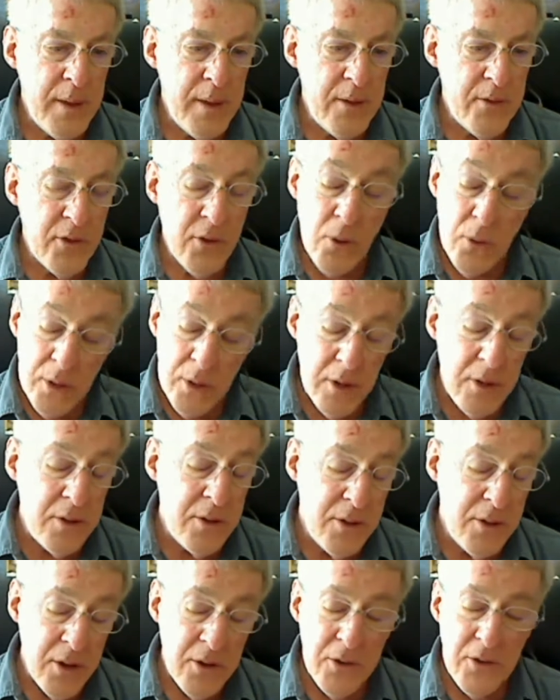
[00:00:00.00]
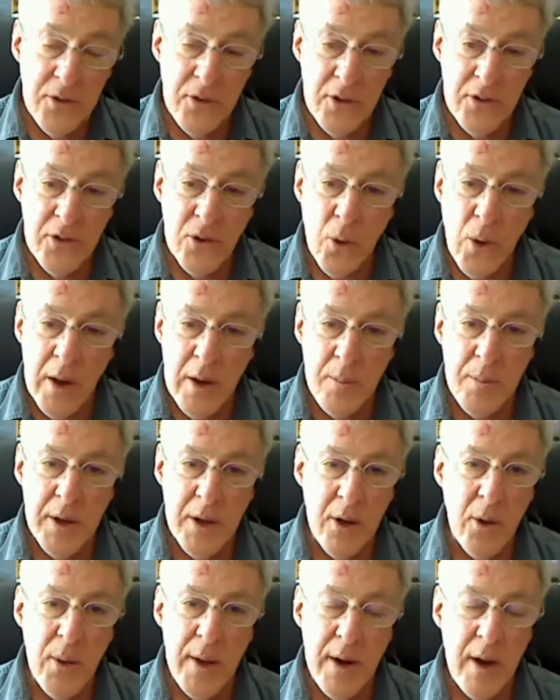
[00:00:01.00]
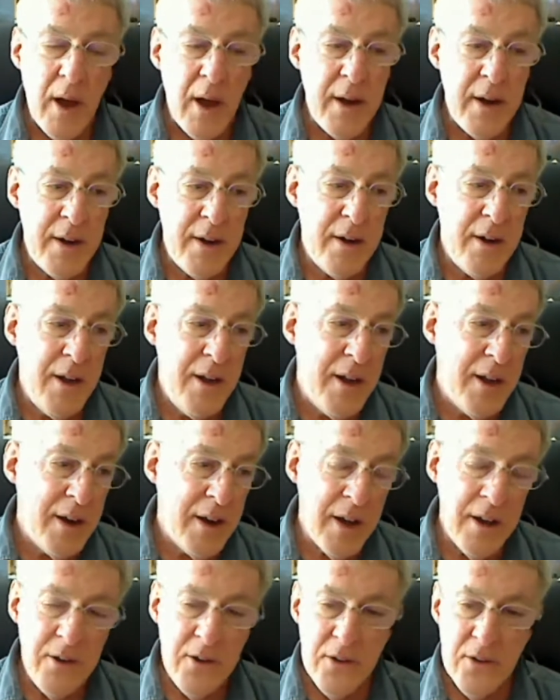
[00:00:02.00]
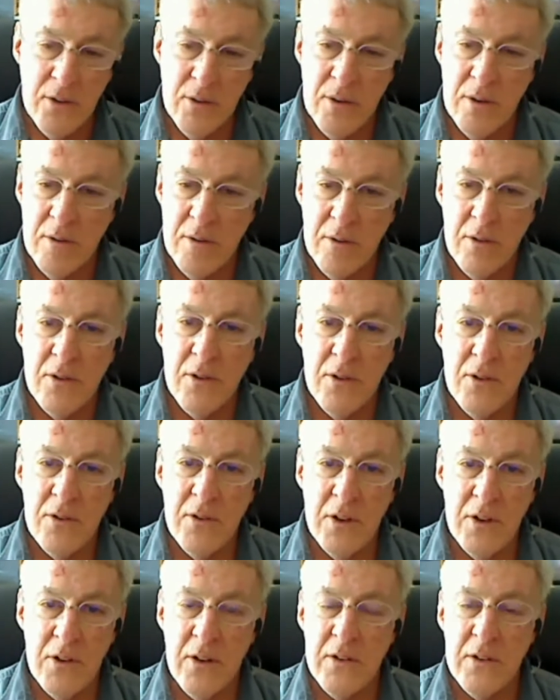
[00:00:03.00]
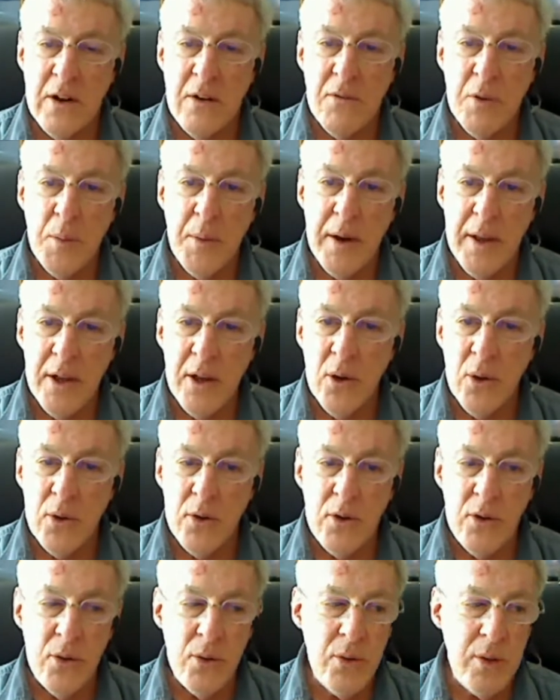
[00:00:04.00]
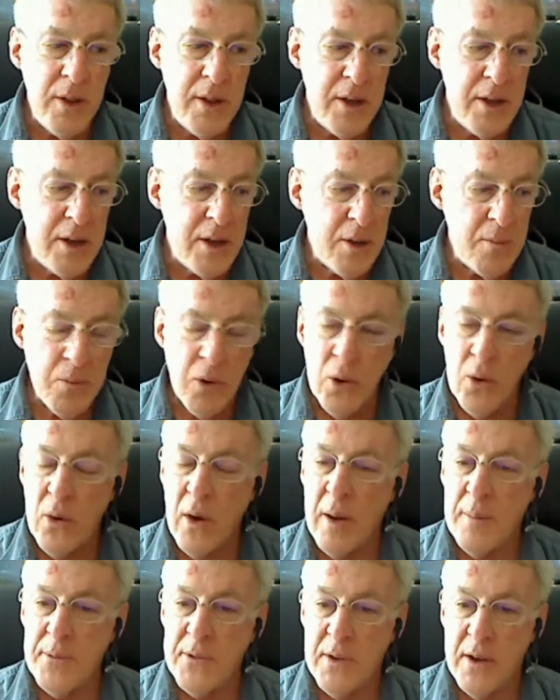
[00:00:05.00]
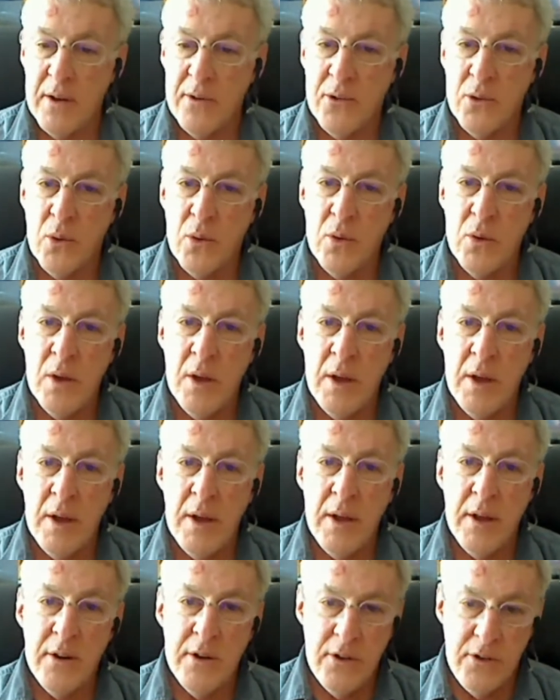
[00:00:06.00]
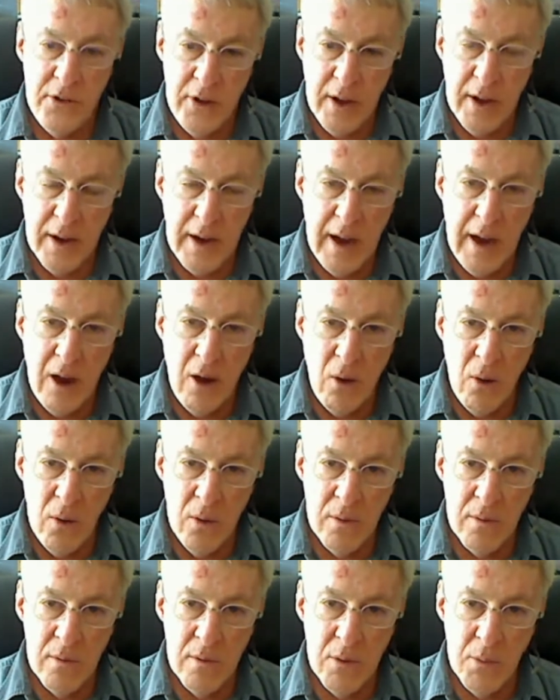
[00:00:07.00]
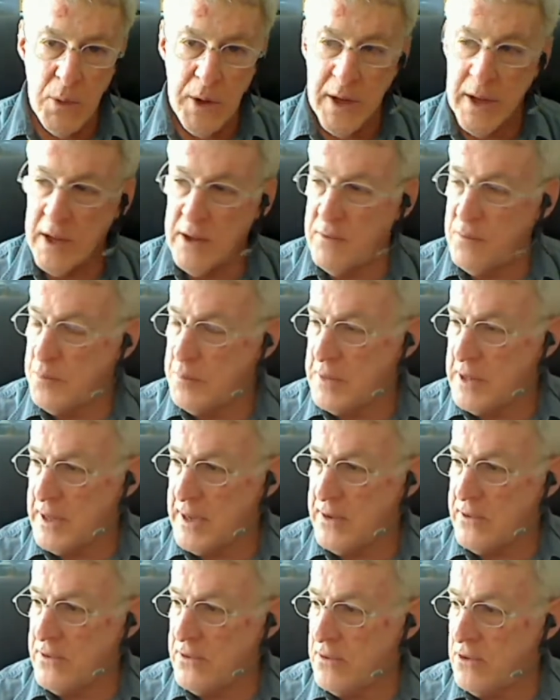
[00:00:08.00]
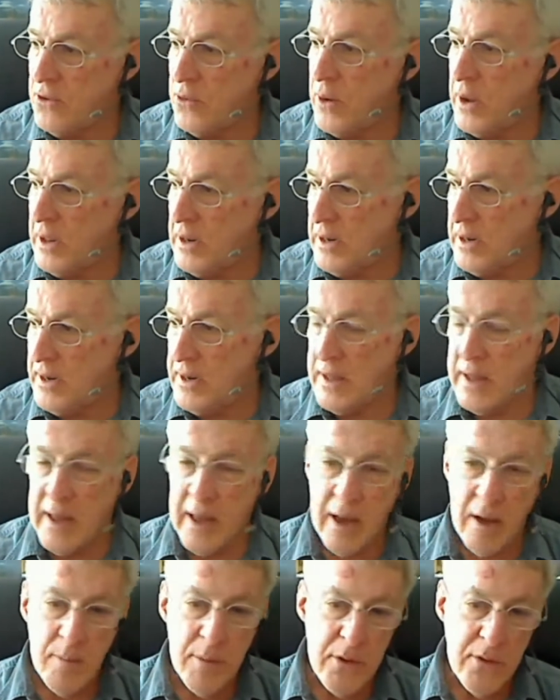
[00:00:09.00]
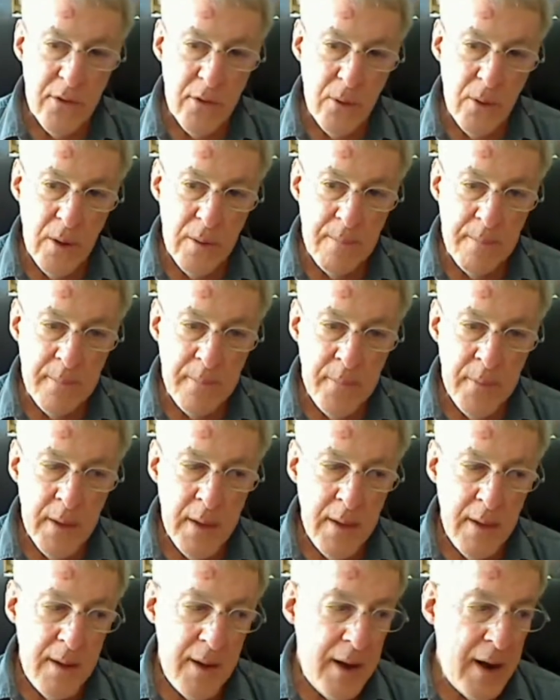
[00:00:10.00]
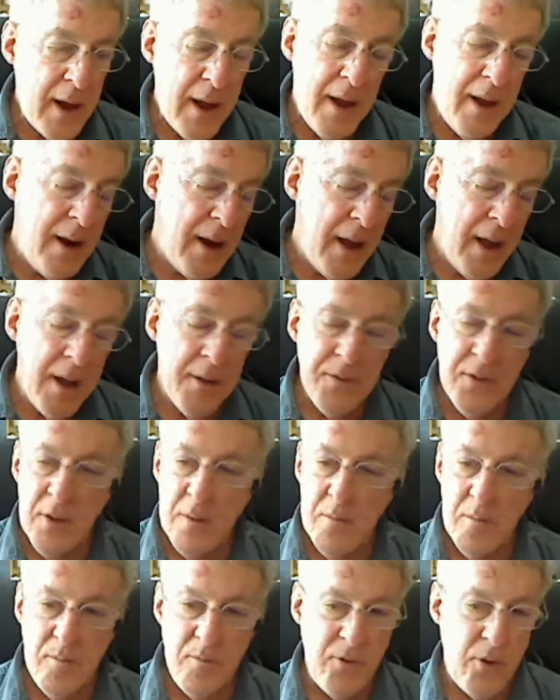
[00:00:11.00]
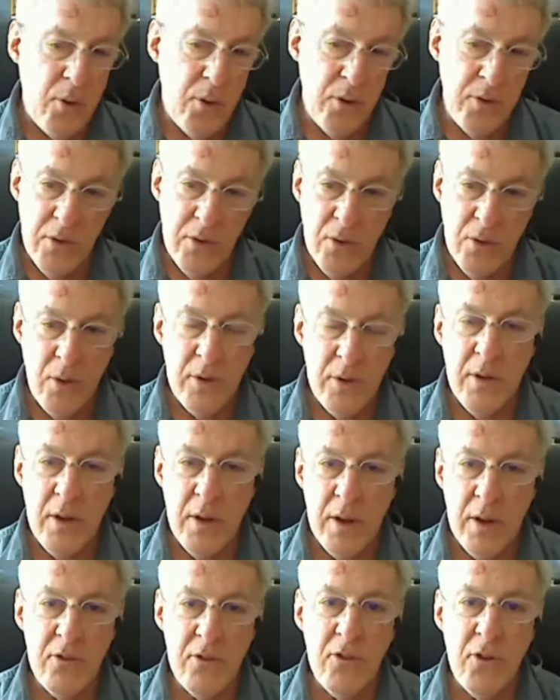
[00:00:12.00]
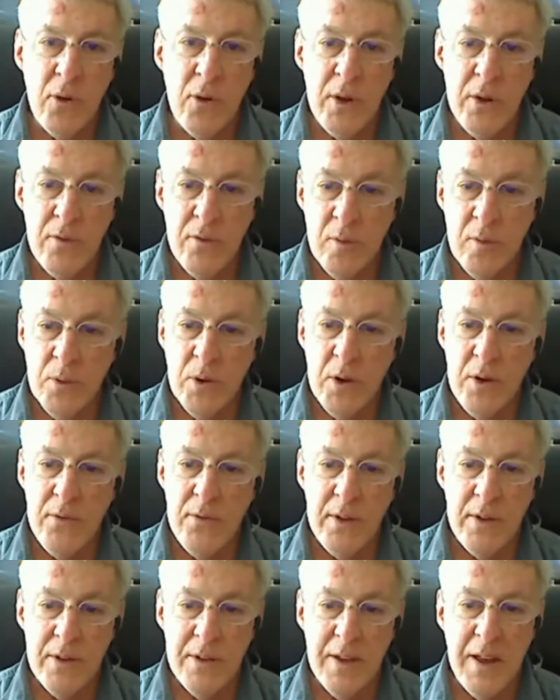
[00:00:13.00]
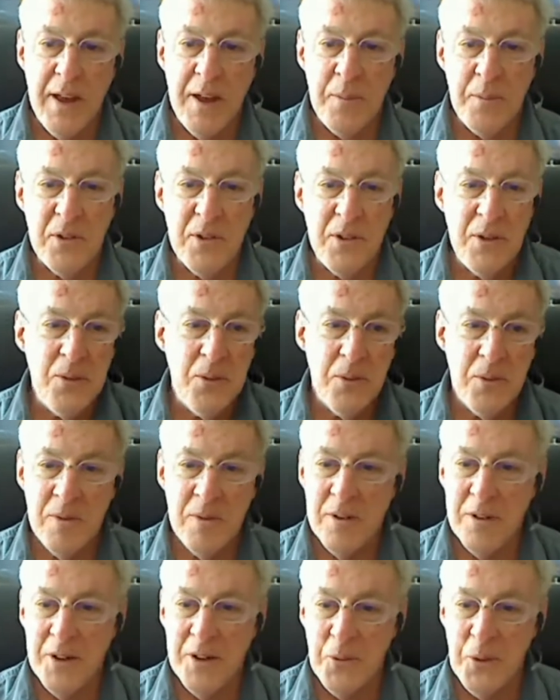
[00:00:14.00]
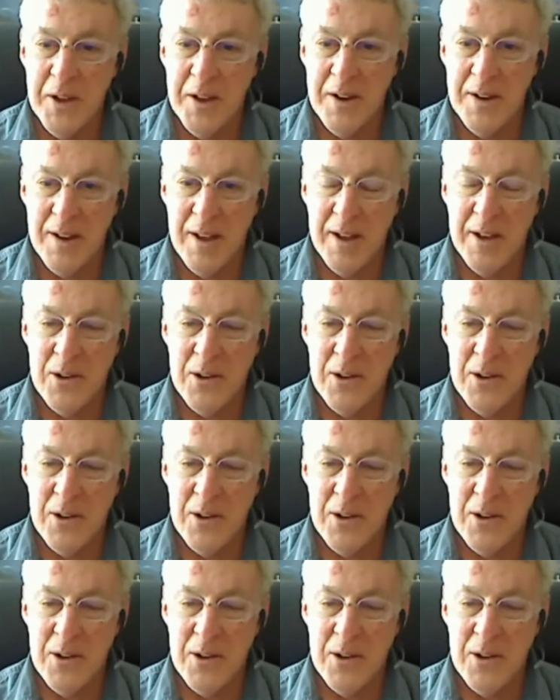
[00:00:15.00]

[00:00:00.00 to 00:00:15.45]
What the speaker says: there's just quite a bit going on, and I just suggest everybody go to the program schedule to check it out, and we can give them links directly to GAM and so on. And I have some photos, of course, I can show you from previous GAMs that we can take a